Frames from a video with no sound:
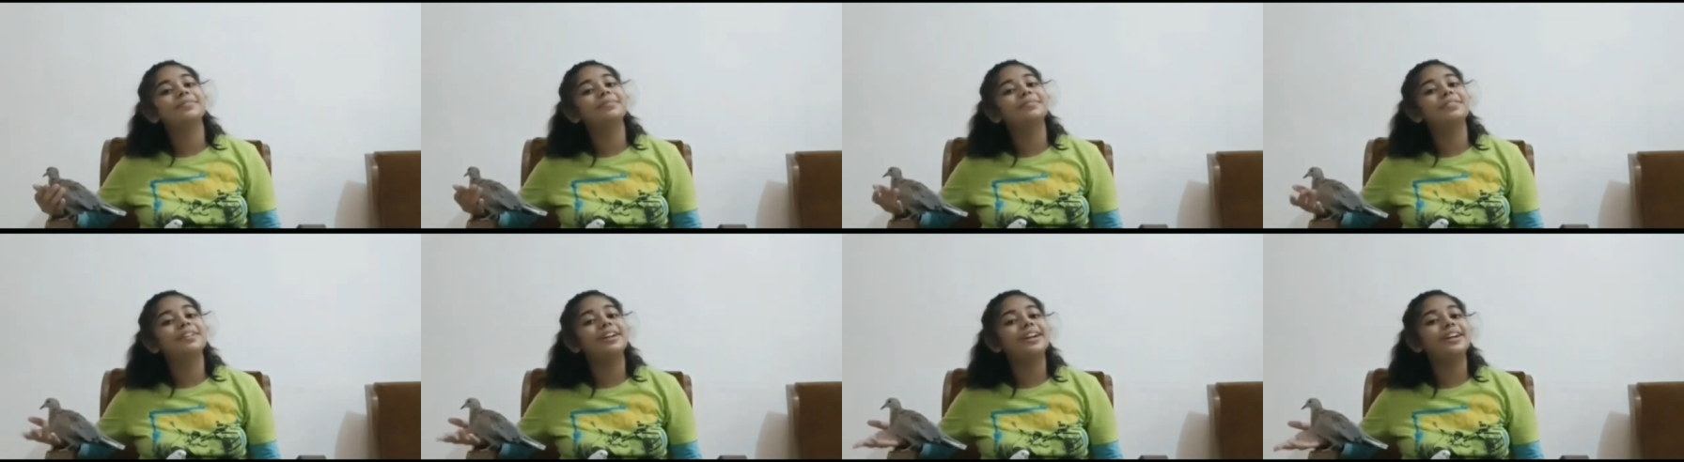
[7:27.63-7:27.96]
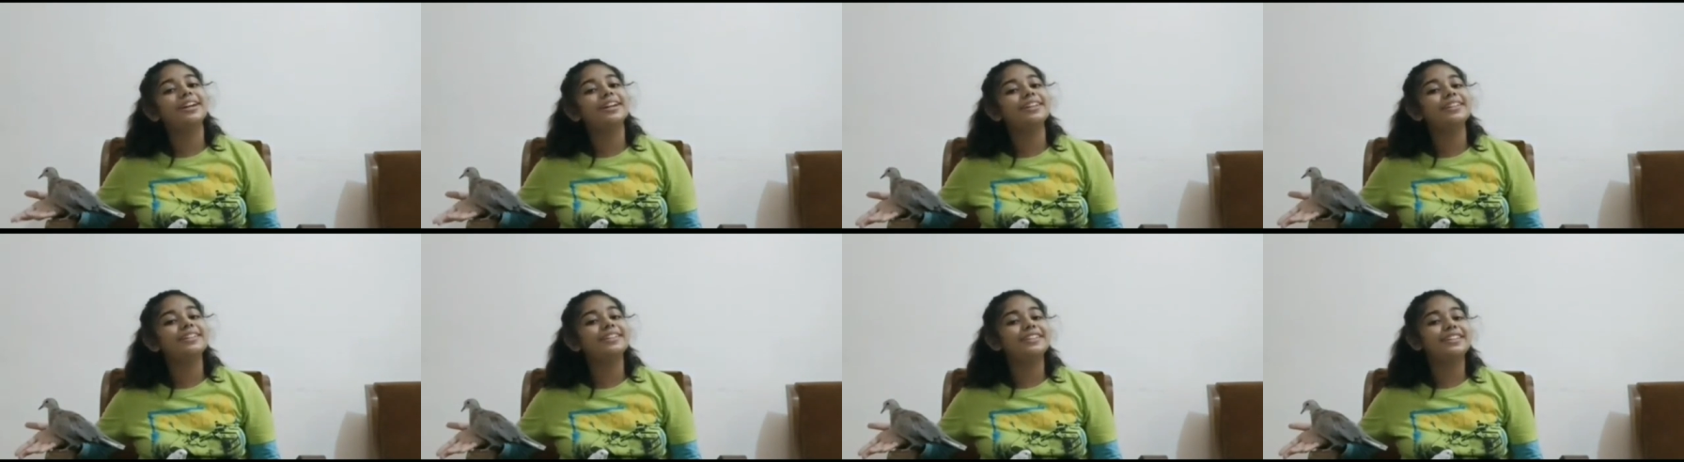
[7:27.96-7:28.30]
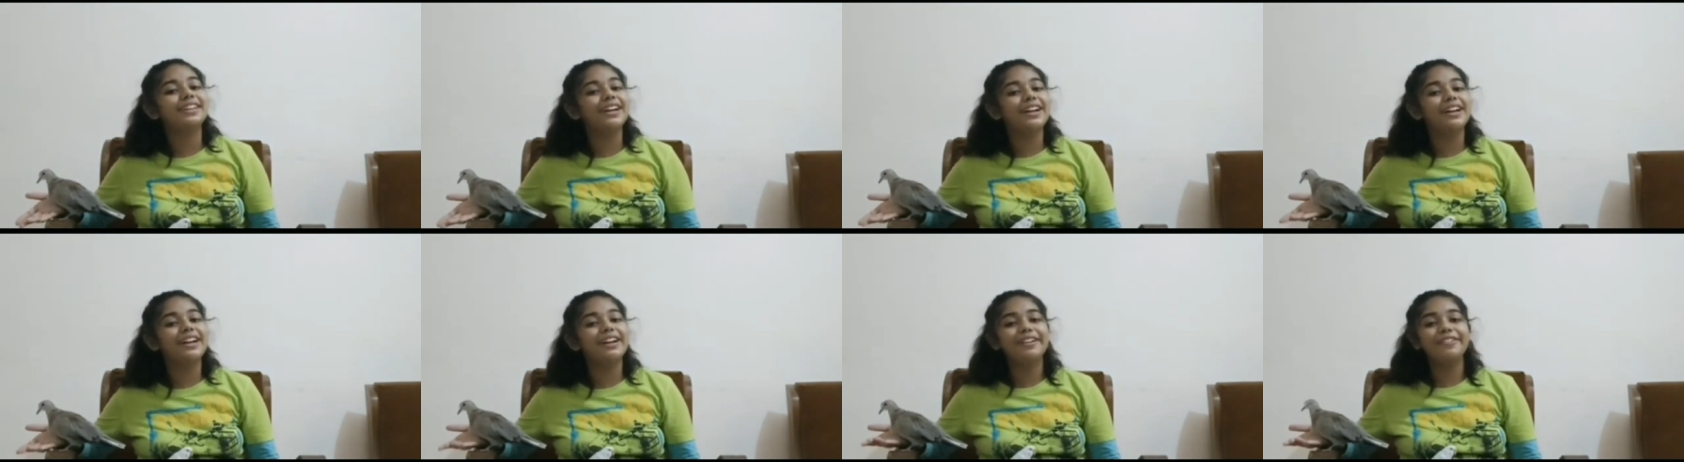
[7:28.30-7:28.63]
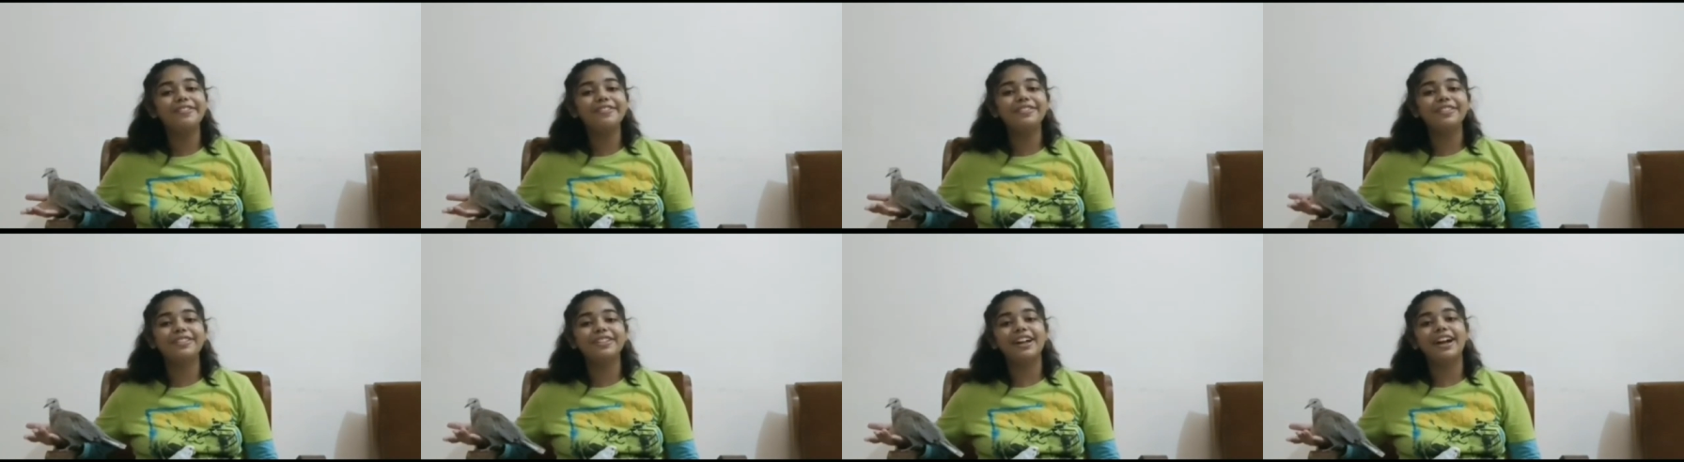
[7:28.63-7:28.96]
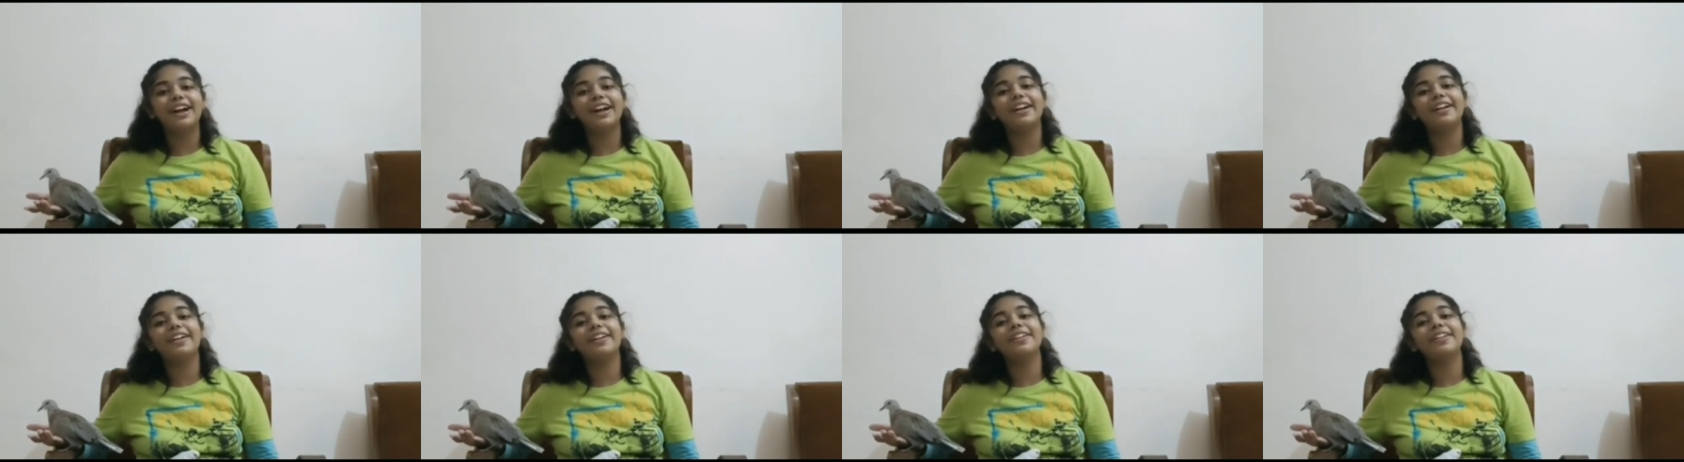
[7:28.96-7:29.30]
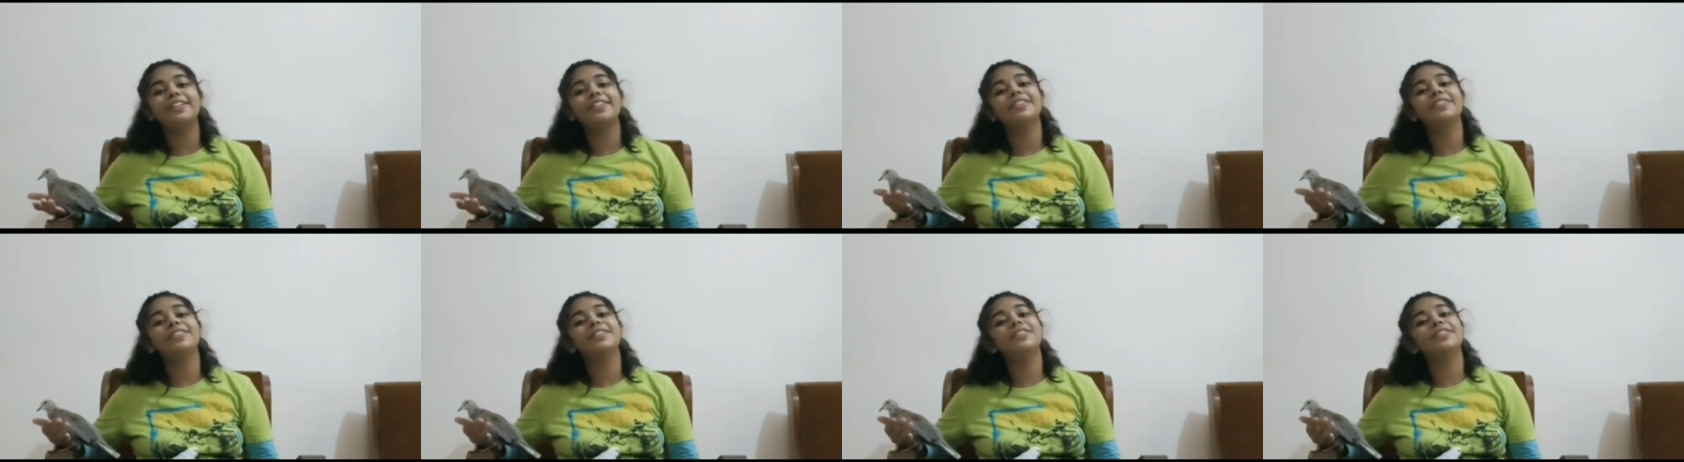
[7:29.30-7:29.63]
But doves are
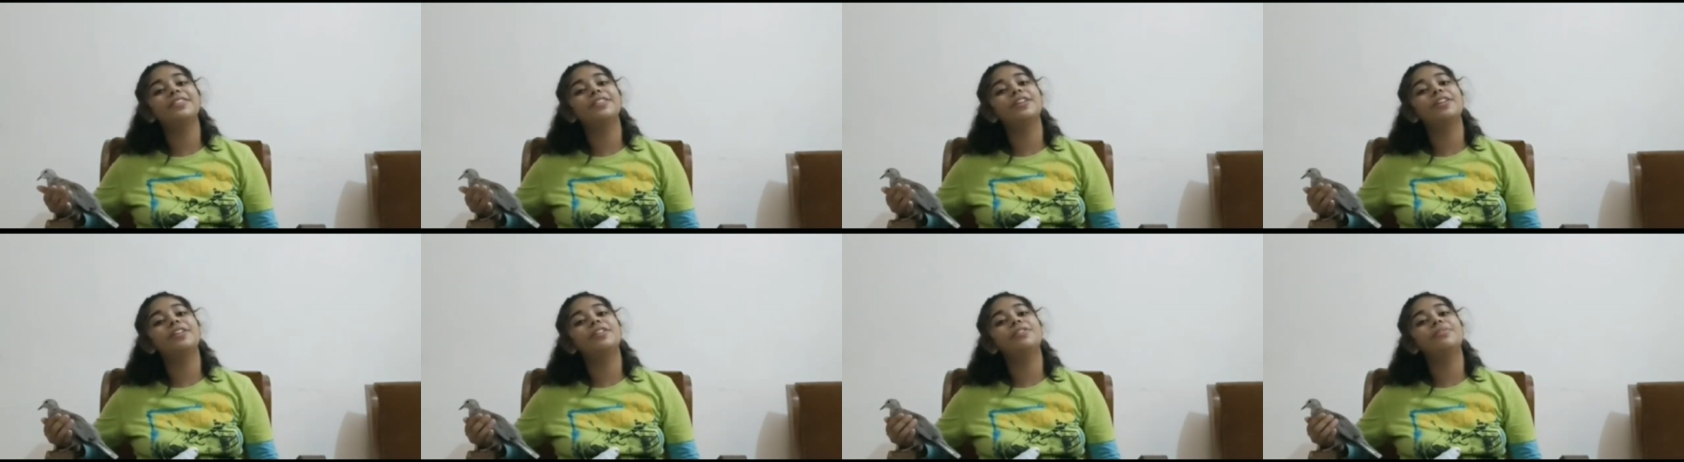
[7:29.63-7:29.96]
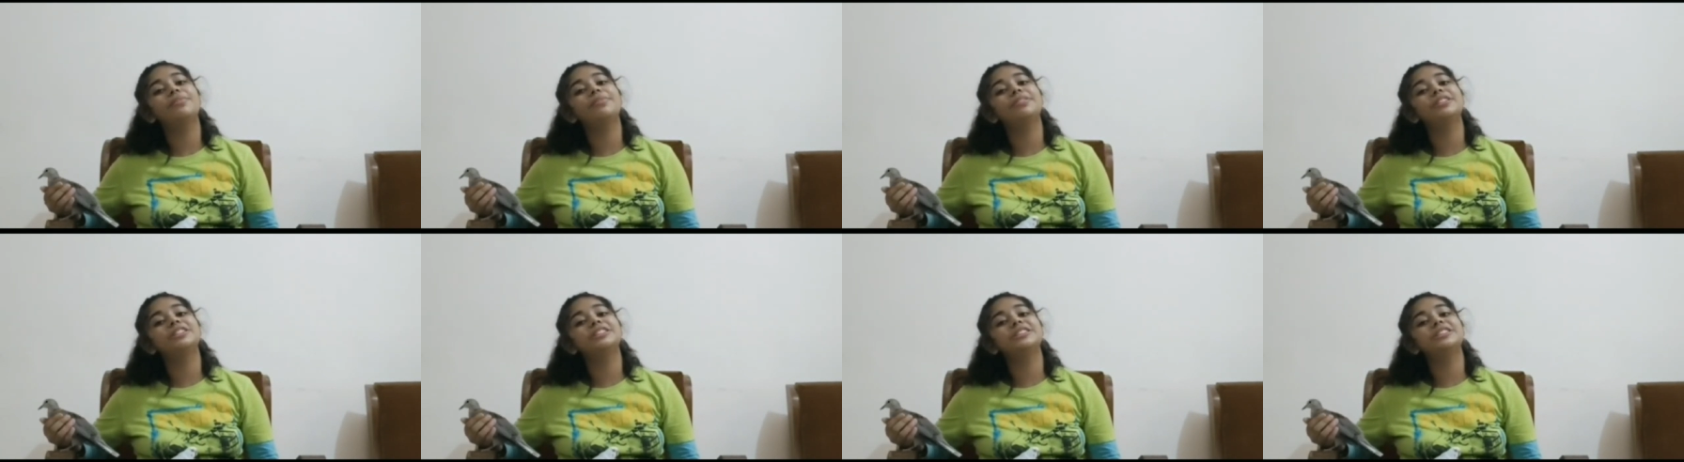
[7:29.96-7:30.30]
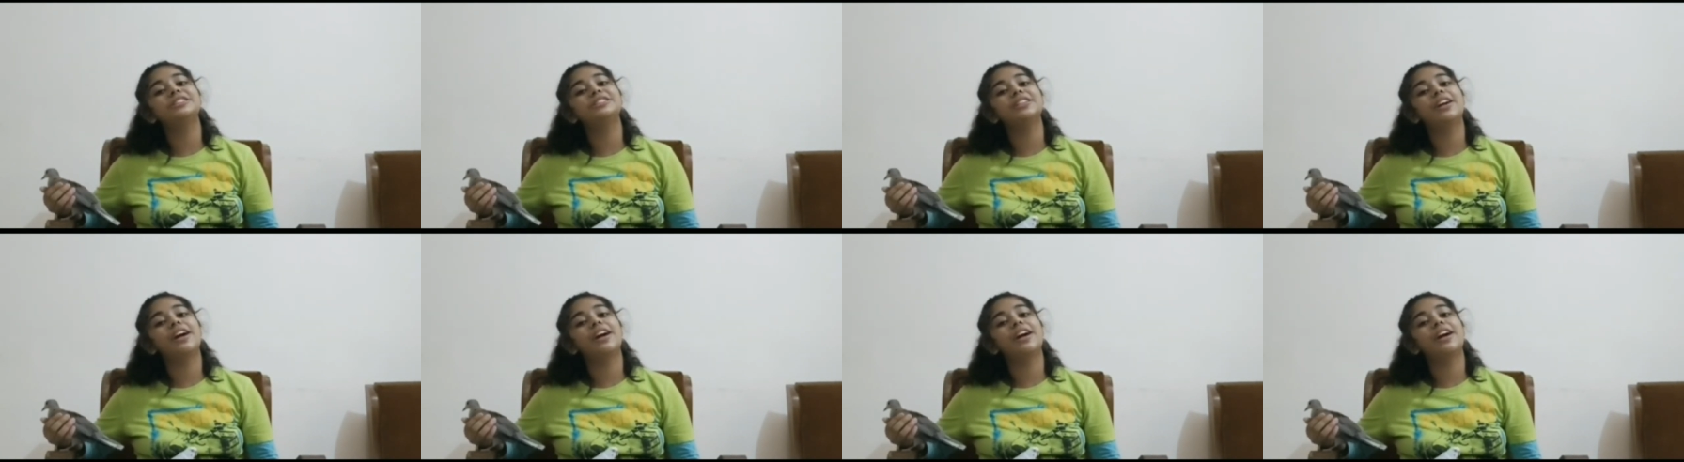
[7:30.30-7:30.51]
so much